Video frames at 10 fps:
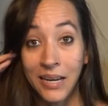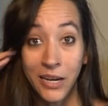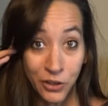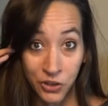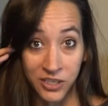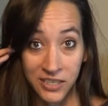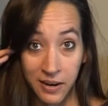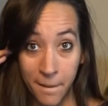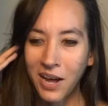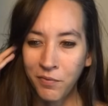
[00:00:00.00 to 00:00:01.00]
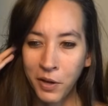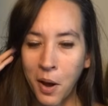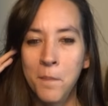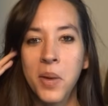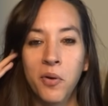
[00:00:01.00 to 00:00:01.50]
interesting, kind of like
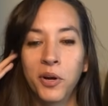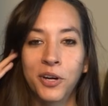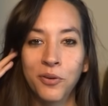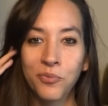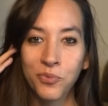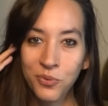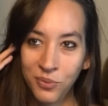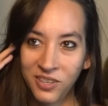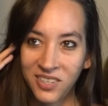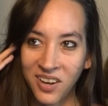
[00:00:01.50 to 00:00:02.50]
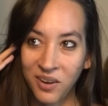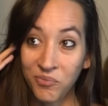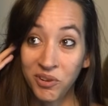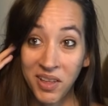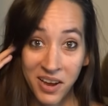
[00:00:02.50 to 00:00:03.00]
American roots,
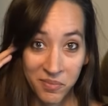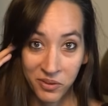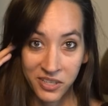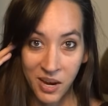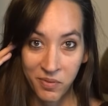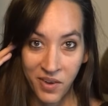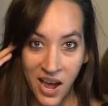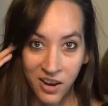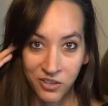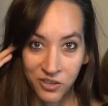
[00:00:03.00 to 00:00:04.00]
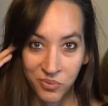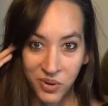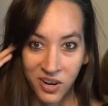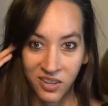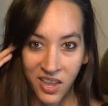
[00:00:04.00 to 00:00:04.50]
reliable type of actor
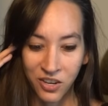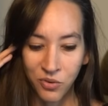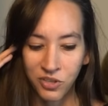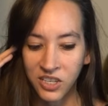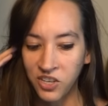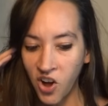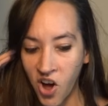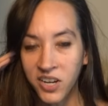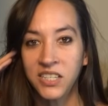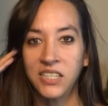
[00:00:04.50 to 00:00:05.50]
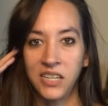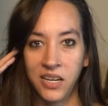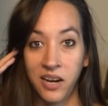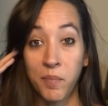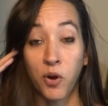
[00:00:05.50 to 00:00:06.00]
where like you sense an honesty
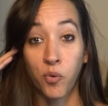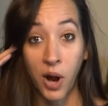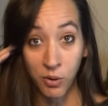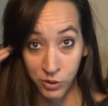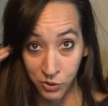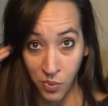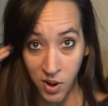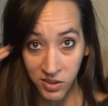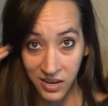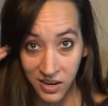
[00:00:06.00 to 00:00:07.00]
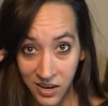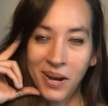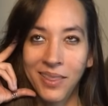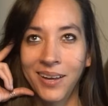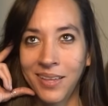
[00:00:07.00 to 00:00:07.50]
in him, a grounded quality.
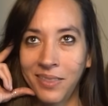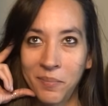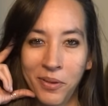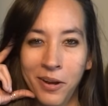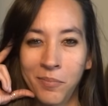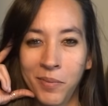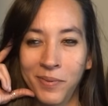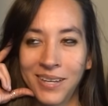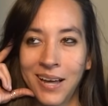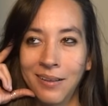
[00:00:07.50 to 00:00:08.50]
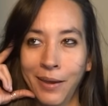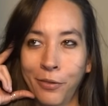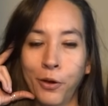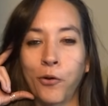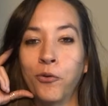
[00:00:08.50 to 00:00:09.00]
I like that they played him up as kind of
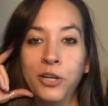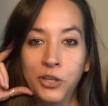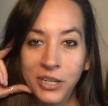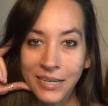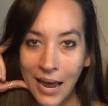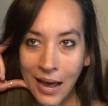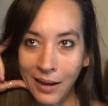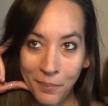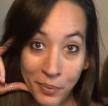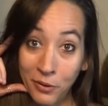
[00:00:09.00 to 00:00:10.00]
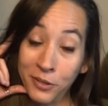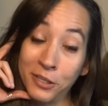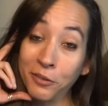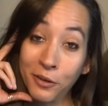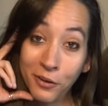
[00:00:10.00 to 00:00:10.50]
like the cringy dad
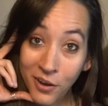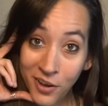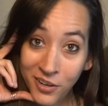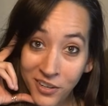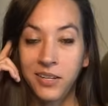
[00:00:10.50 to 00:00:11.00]
embarrassing the daughter.